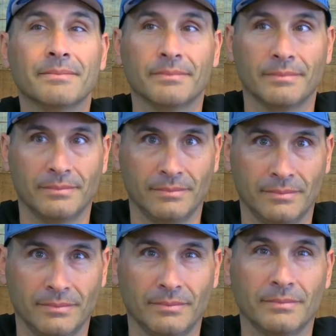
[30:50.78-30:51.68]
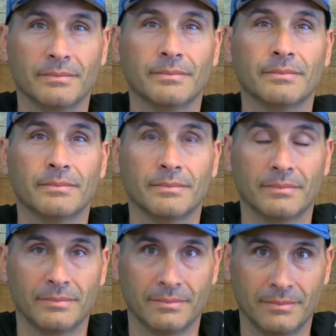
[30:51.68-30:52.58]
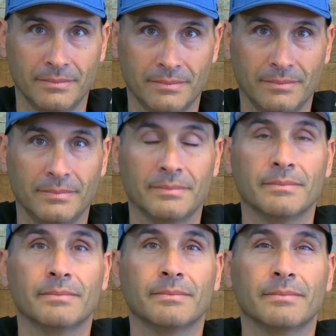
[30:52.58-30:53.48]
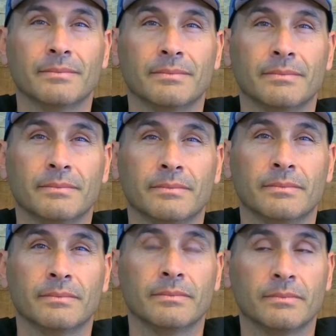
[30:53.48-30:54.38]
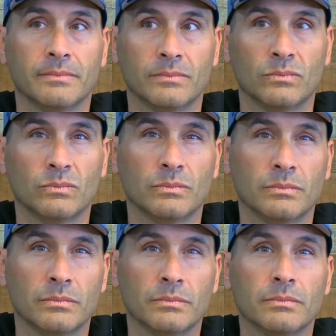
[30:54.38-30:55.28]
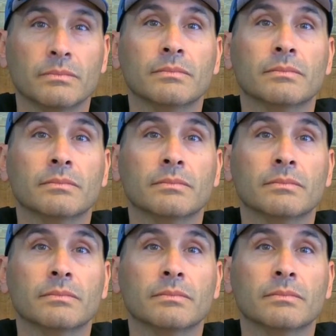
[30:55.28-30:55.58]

No words are spoken by the person on screen.